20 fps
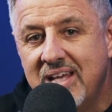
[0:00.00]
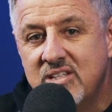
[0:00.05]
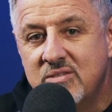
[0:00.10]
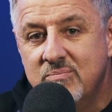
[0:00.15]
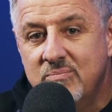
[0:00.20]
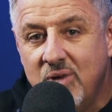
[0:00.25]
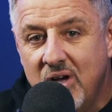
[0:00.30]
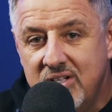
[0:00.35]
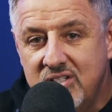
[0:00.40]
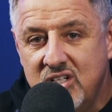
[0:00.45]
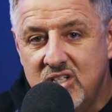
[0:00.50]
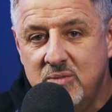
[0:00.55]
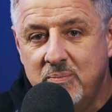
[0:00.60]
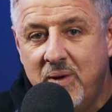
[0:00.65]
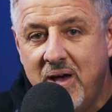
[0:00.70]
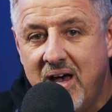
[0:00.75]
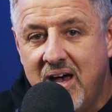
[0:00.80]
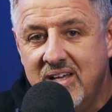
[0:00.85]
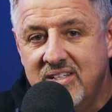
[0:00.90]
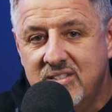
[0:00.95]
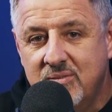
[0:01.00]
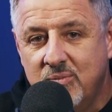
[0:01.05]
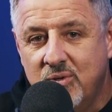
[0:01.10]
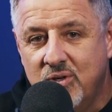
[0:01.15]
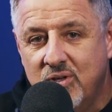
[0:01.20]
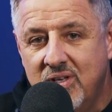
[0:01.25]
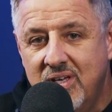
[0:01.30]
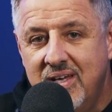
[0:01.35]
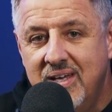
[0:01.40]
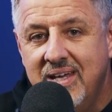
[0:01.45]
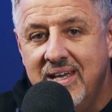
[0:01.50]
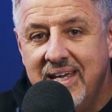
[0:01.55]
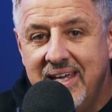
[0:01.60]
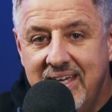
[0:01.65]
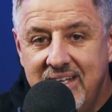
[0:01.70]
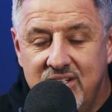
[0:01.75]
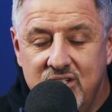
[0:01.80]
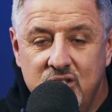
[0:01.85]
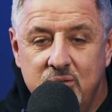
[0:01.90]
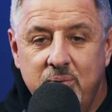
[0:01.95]
as much as possible
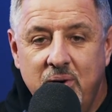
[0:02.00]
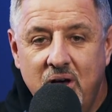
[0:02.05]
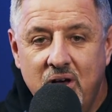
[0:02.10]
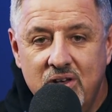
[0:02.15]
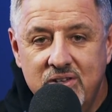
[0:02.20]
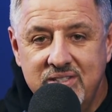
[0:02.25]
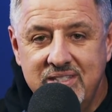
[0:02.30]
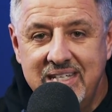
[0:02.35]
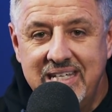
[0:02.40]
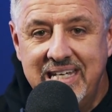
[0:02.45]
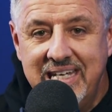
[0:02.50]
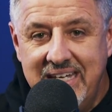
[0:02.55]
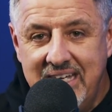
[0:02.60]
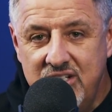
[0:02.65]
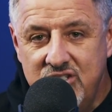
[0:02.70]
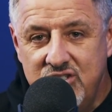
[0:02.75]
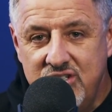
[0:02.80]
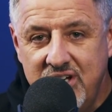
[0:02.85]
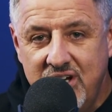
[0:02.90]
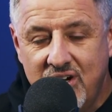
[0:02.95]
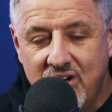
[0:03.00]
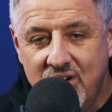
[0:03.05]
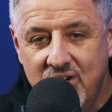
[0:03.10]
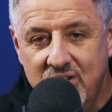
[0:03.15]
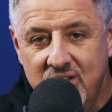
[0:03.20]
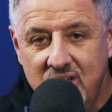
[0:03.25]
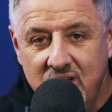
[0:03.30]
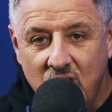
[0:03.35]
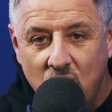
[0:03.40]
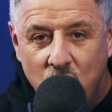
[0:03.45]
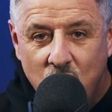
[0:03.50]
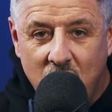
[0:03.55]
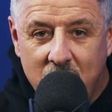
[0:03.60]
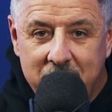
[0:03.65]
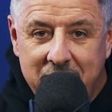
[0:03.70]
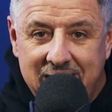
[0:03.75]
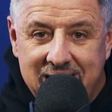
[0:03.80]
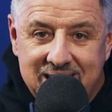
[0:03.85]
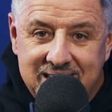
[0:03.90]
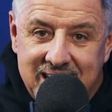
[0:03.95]
into the policy each year while
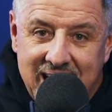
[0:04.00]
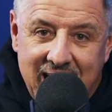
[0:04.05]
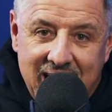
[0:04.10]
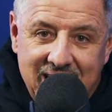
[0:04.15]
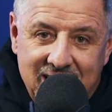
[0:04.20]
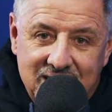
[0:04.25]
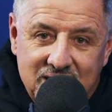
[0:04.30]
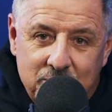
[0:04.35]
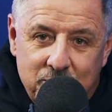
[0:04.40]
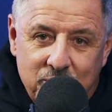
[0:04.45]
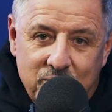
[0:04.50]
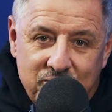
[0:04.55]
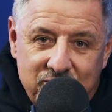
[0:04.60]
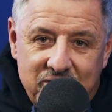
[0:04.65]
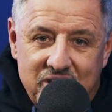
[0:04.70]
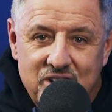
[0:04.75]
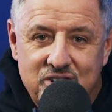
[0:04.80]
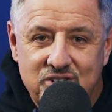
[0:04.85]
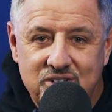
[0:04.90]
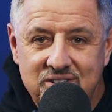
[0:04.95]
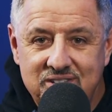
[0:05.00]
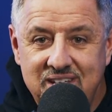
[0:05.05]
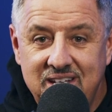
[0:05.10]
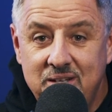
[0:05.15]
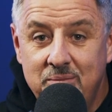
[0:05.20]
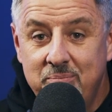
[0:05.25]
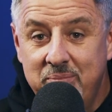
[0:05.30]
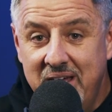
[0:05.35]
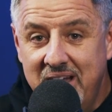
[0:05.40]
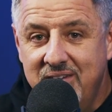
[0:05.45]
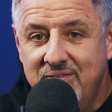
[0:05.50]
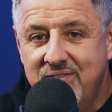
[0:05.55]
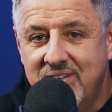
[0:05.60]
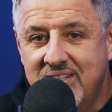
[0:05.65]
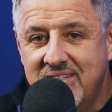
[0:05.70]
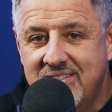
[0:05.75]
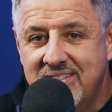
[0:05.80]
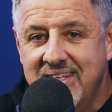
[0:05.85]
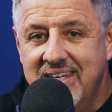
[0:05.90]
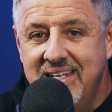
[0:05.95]
maintaining the provisions and the
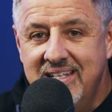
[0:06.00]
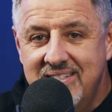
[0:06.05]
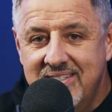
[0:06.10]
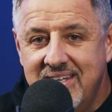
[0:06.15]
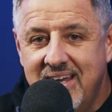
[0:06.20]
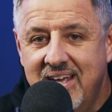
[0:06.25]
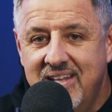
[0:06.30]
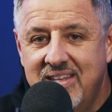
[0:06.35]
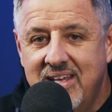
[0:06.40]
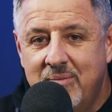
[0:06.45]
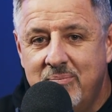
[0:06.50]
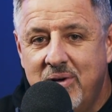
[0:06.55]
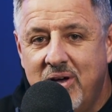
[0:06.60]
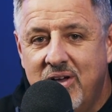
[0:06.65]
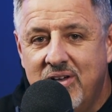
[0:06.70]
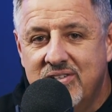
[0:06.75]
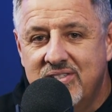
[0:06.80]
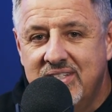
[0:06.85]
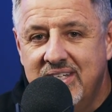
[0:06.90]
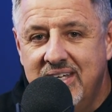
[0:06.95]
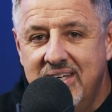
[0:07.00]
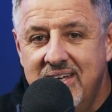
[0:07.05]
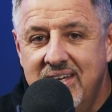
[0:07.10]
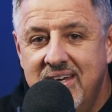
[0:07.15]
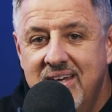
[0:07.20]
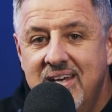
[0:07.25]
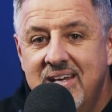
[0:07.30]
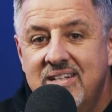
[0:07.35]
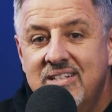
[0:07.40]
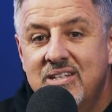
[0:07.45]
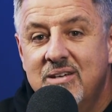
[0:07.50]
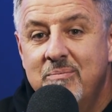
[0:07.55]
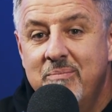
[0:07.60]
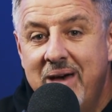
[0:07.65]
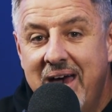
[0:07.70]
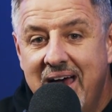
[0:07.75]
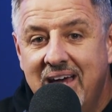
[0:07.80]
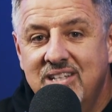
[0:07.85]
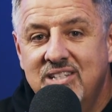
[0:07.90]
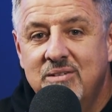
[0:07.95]
benefits inside of that policy to
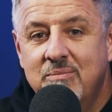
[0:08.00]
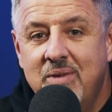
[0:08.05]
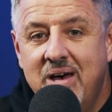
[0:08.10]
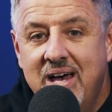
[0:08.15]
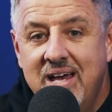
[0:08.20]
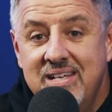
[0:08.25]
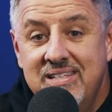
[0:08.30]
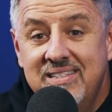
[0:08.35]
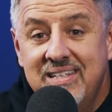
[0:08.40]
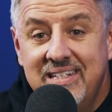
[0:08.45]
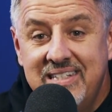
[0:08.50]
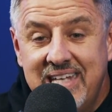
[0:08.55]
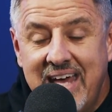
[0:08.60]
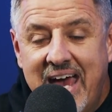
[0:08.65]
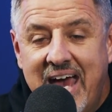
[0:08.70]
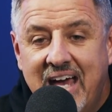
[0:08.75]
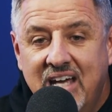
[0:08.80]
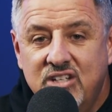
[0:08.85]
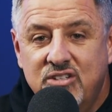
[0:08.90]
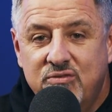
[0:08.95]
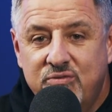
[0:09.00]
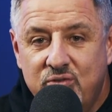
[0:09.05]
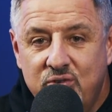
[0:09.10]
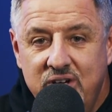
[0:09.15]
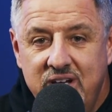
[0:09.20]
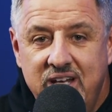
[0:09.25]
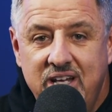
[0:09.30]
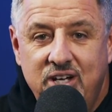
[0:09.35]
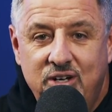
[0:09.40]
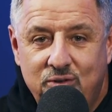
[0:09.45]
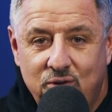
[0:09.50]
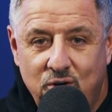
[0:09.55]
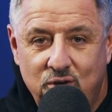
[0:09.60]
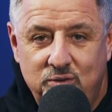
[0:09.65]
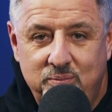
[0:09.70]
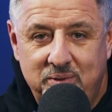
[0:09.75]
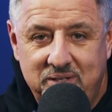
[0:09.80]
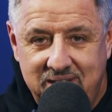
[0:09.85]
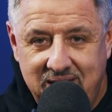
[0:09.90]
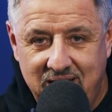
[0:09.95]
maximize the tax-free
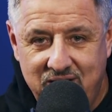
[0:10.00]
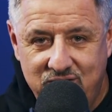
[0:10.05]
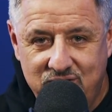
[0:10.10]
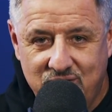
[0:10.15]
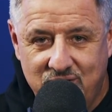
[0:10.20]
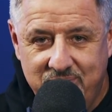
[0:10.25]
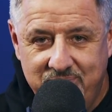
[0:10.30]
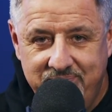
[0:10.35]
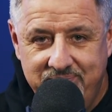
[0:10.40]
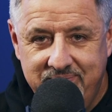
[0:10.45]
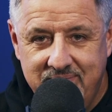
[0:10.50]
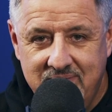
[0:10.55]
growth potential.